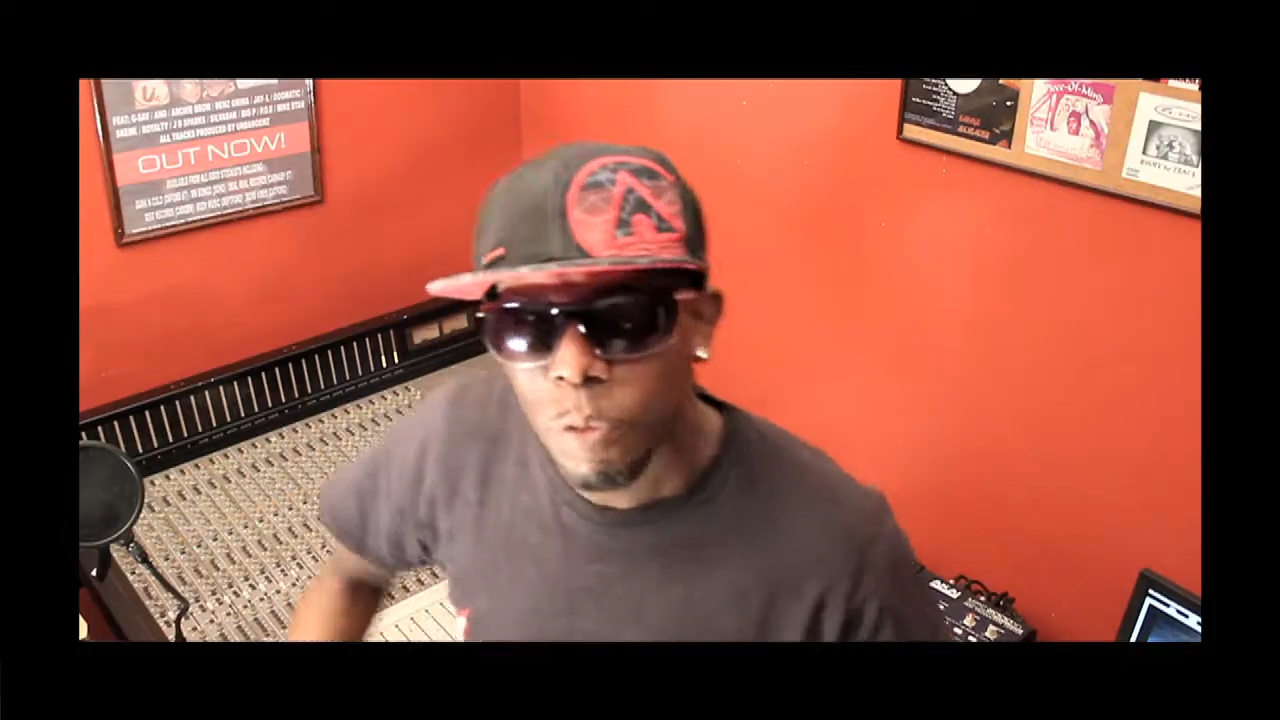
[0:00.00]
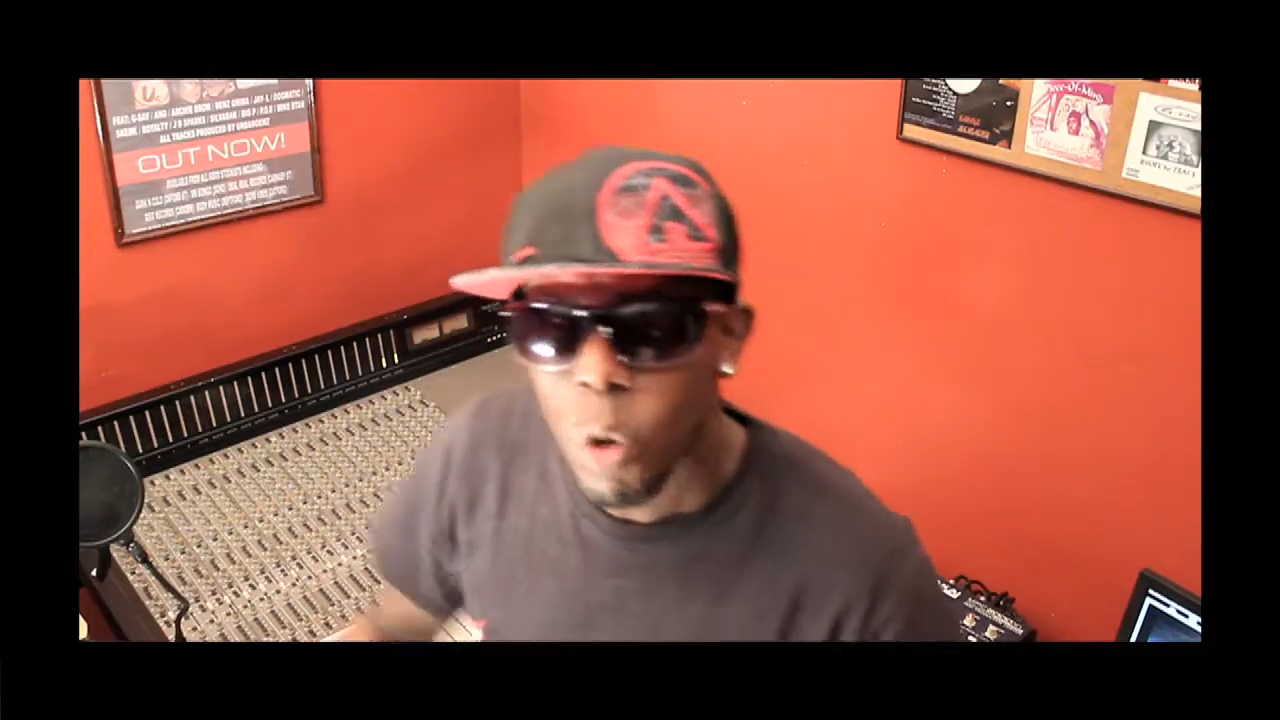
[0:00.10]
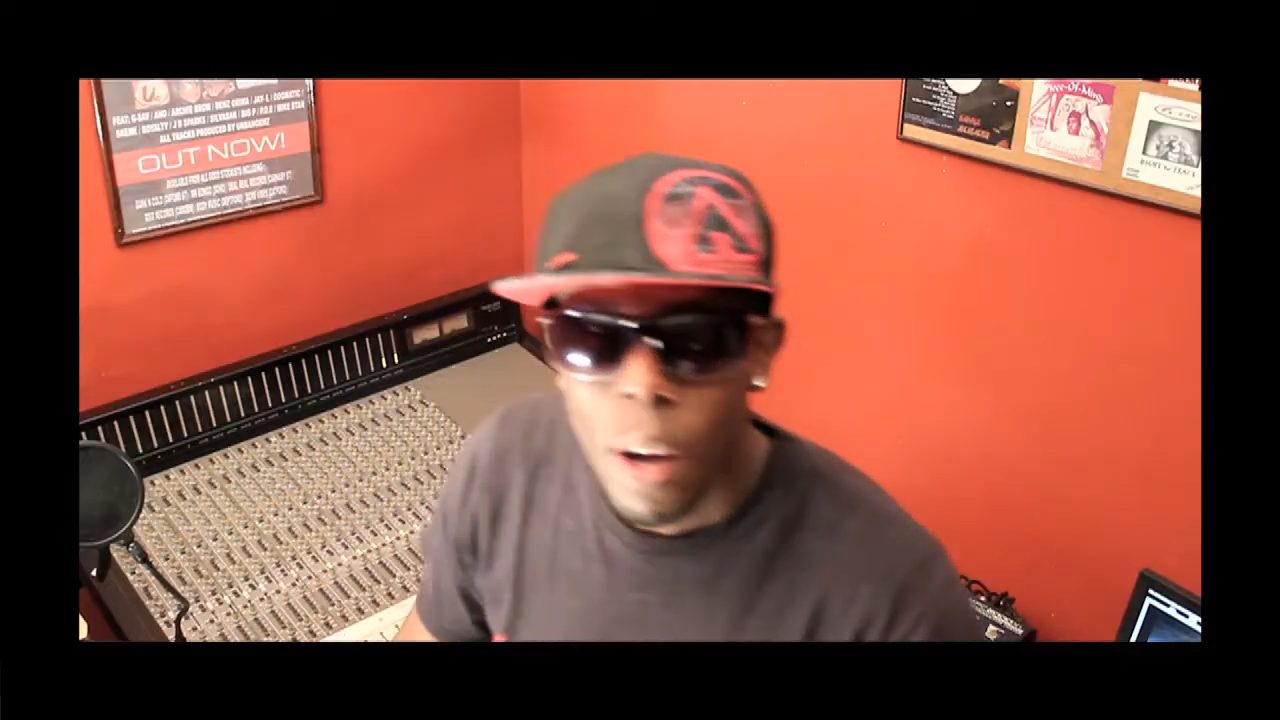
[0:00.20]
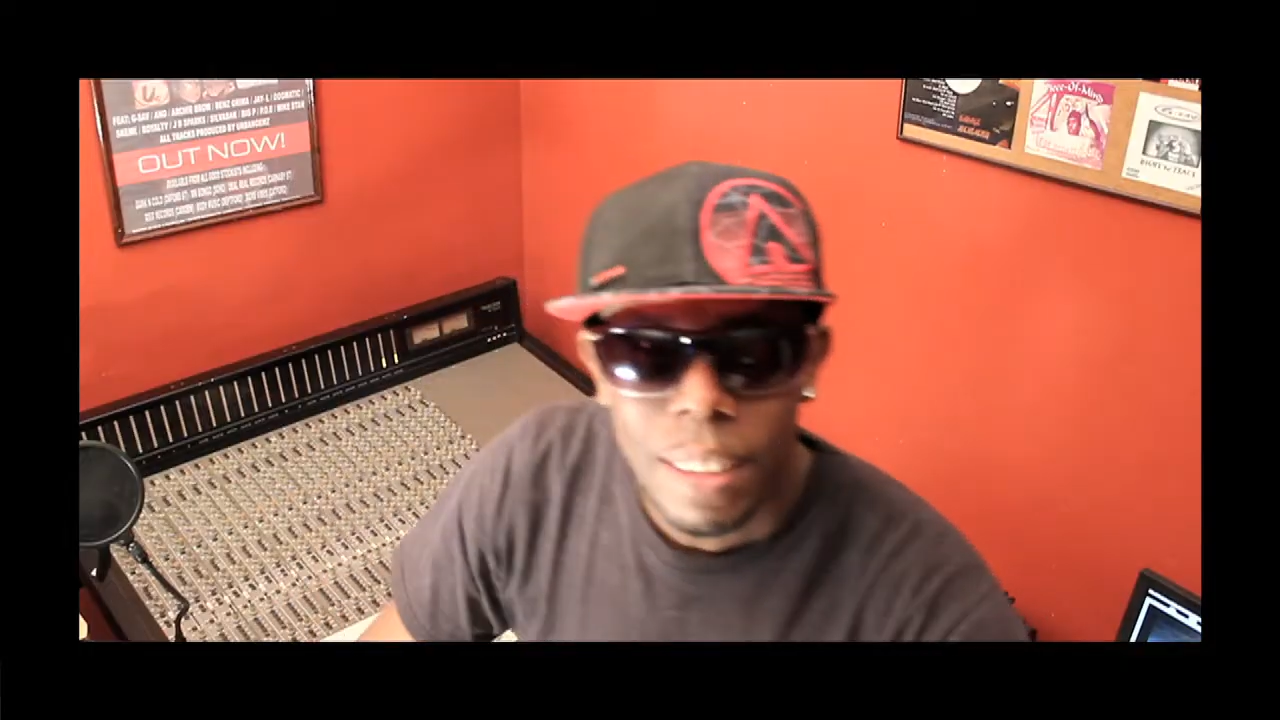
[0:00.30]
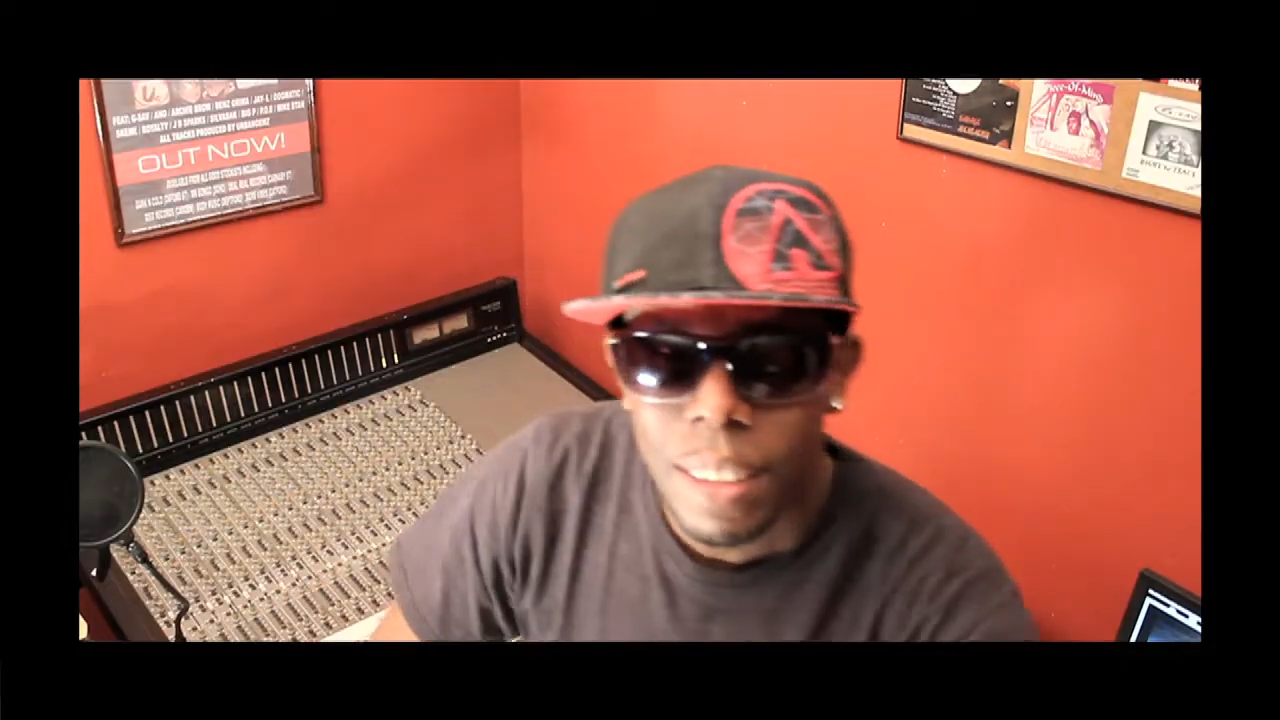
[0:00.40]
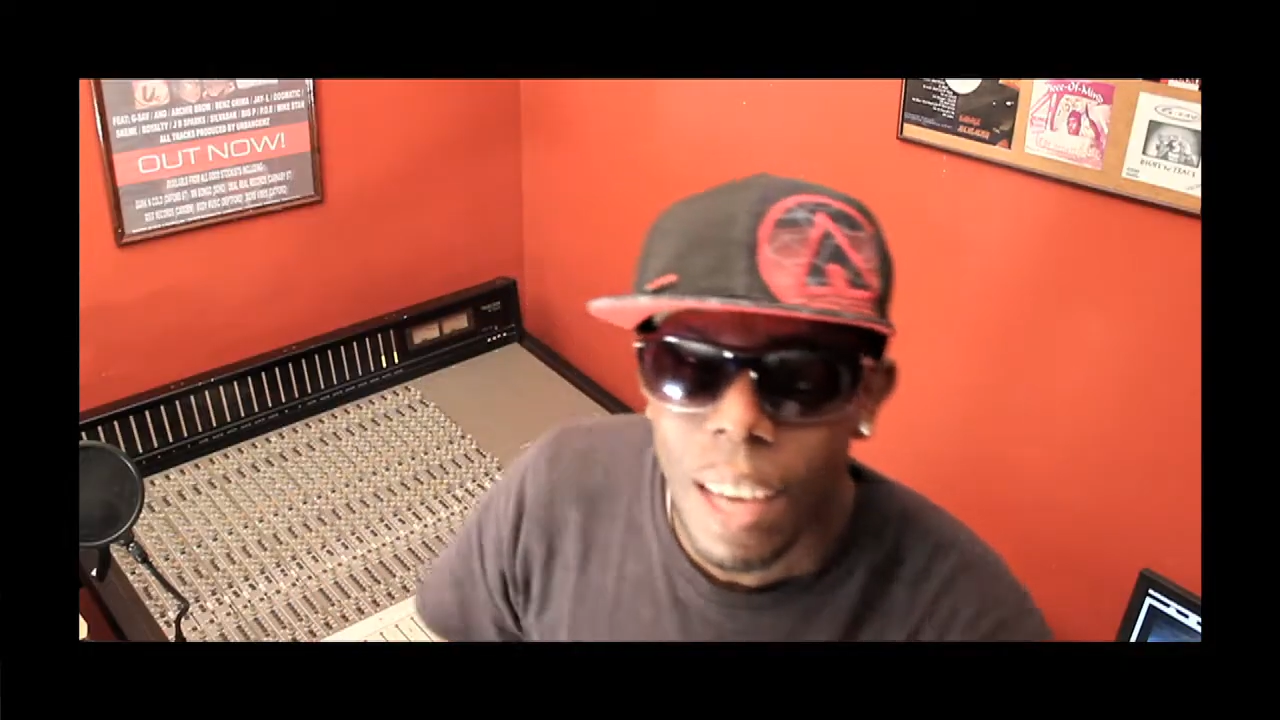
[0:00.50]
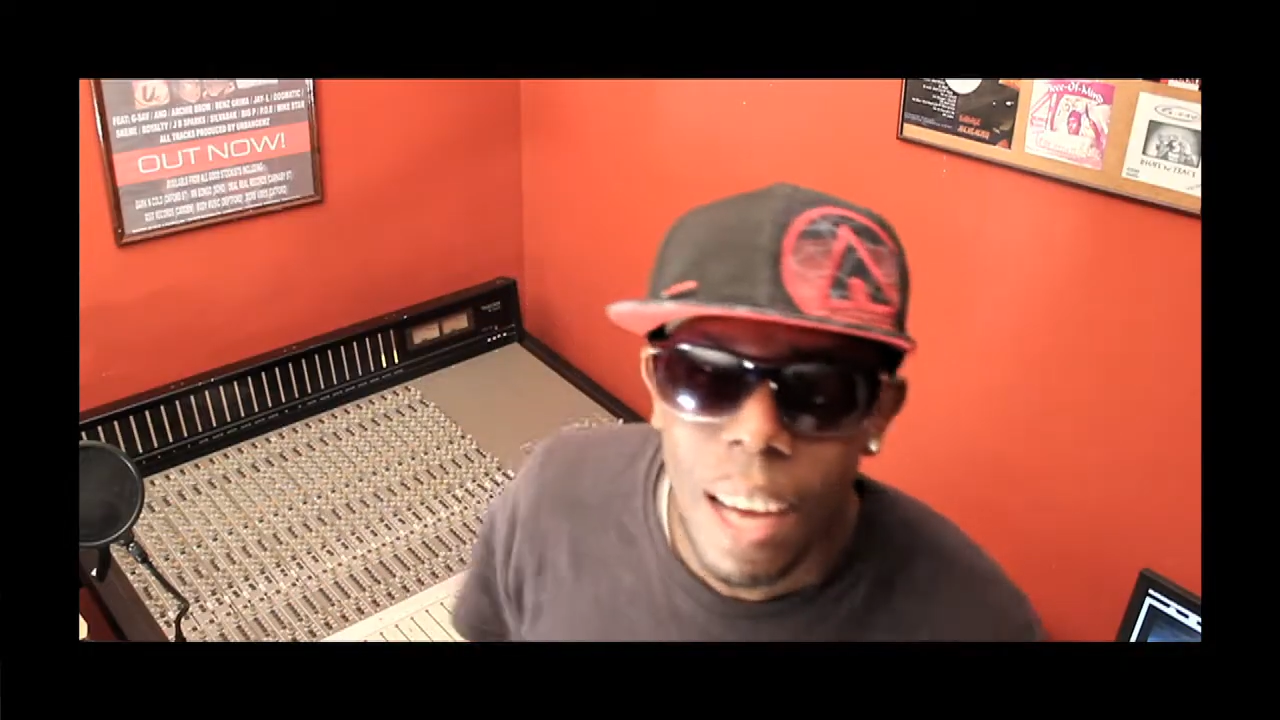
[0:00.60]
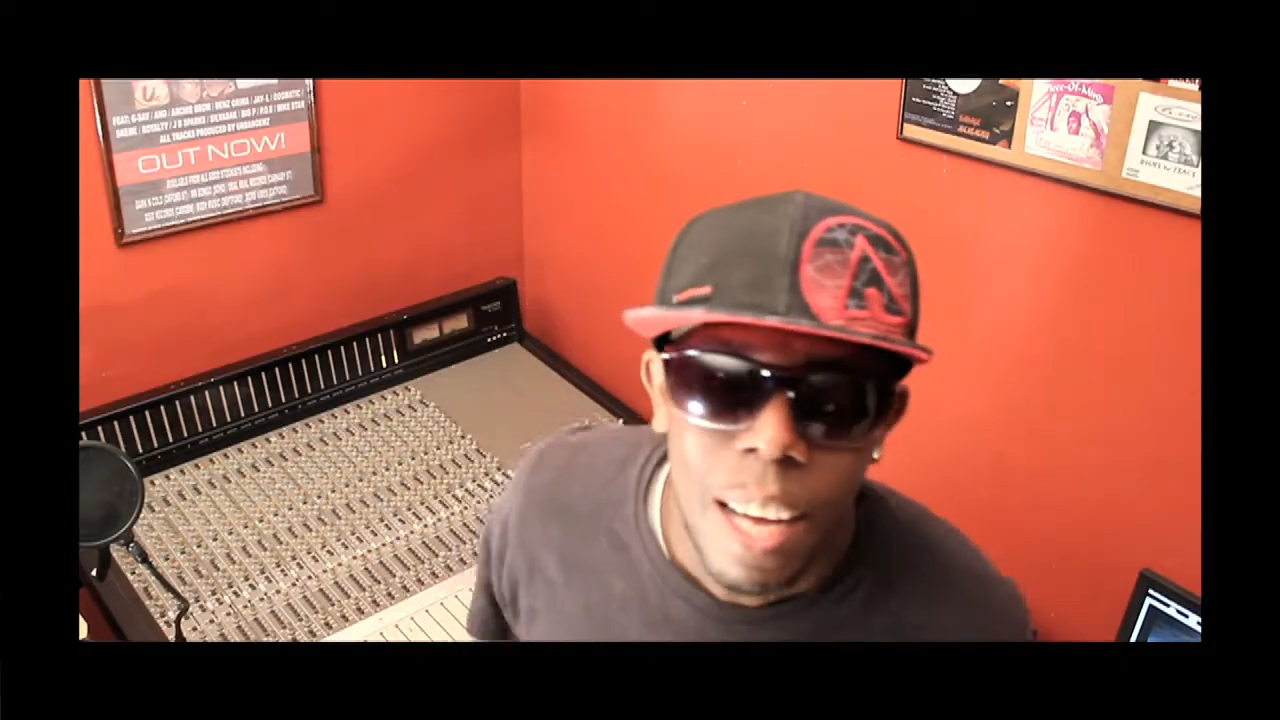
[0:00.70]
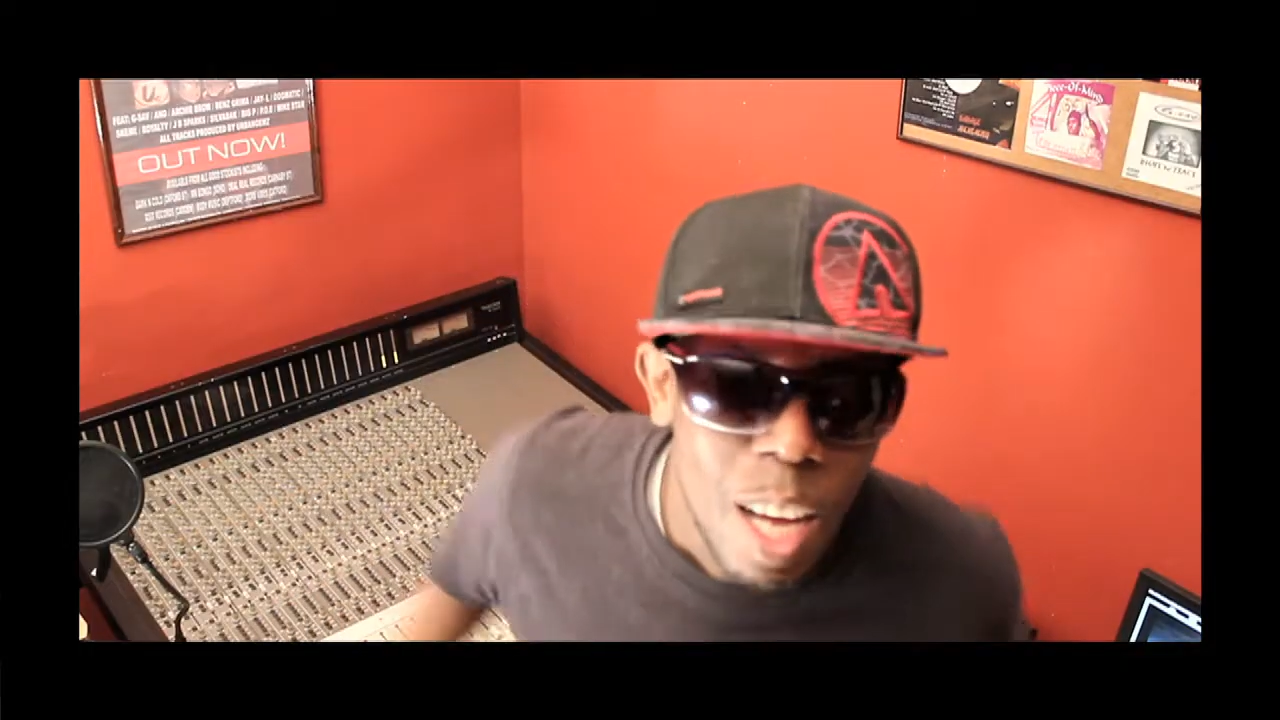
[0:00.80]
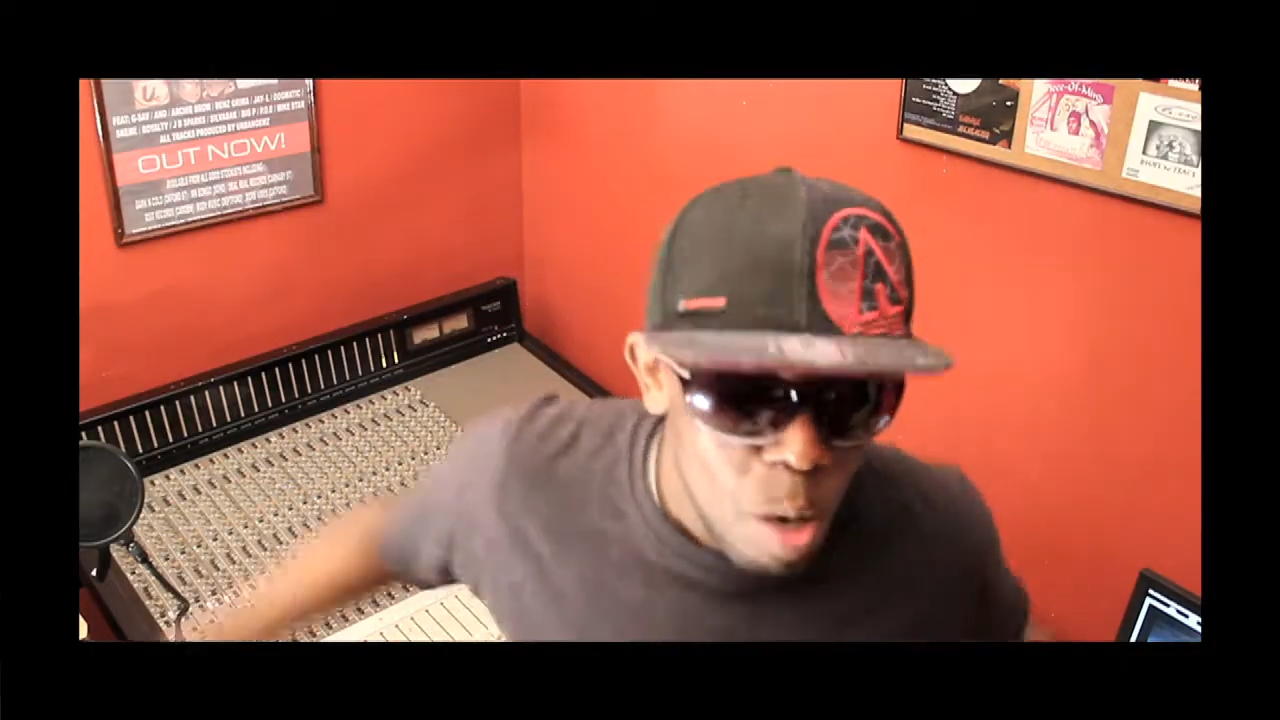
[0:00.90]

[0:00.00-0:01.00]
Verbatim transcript: before I die.